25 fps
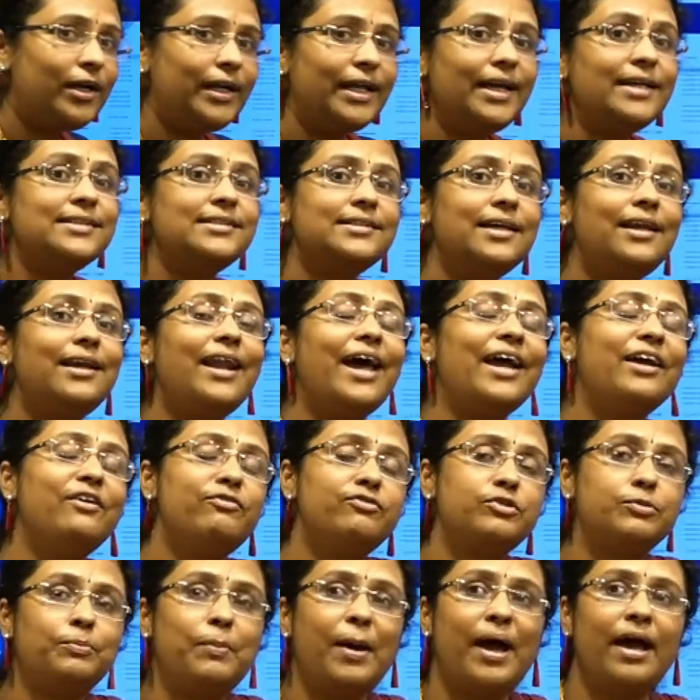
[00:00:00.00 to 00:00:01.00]
is the
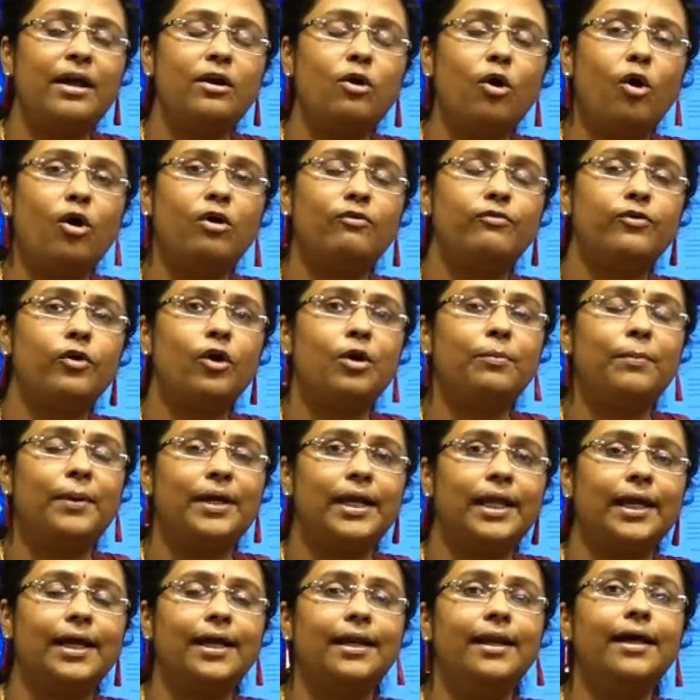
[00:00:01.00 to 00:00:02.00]
lifespan of your
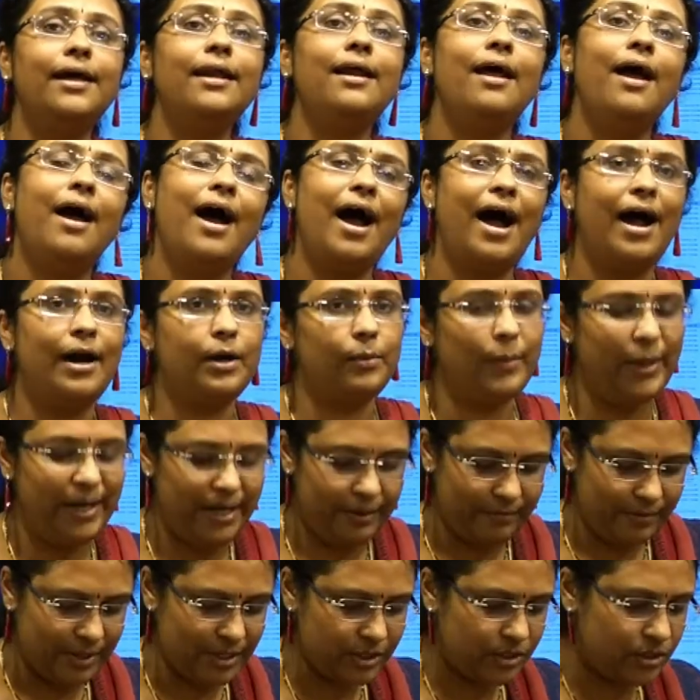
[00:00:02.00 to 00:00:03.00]
particular hardware
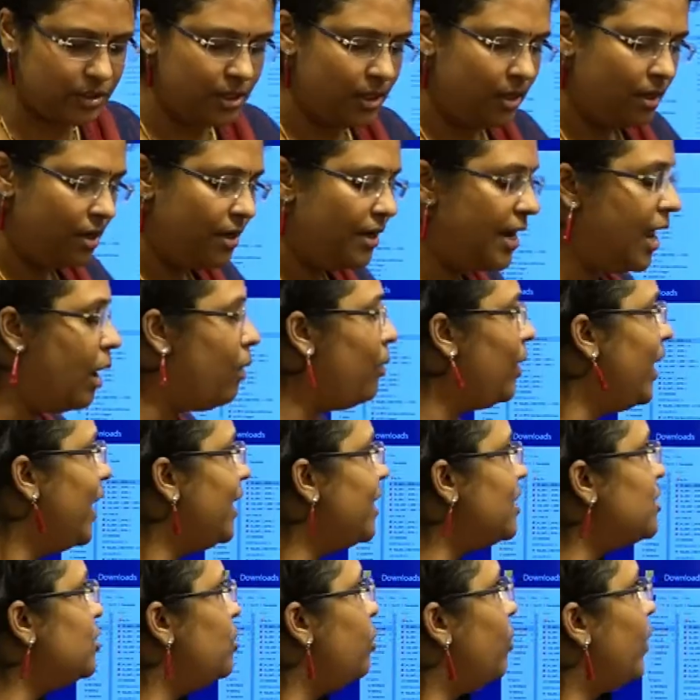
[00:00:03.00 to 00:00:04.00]
device. Now, let
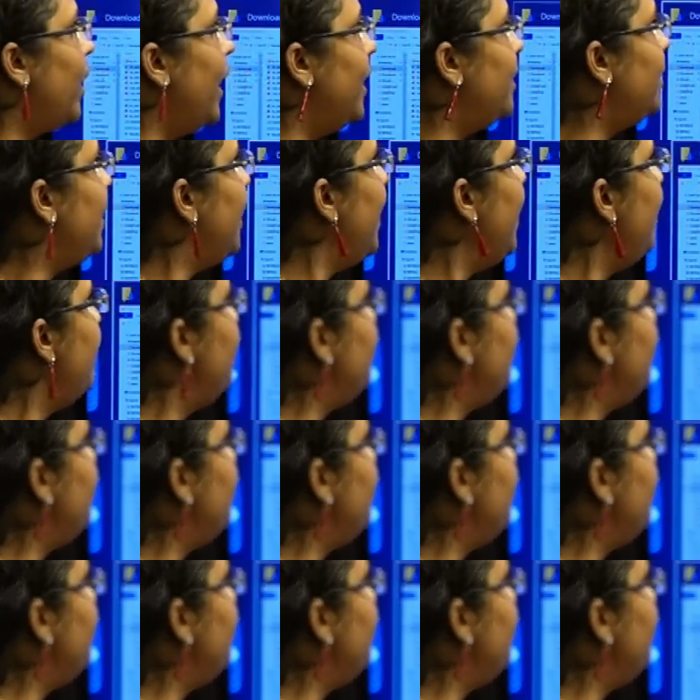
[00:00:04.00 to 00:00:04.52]
us look at the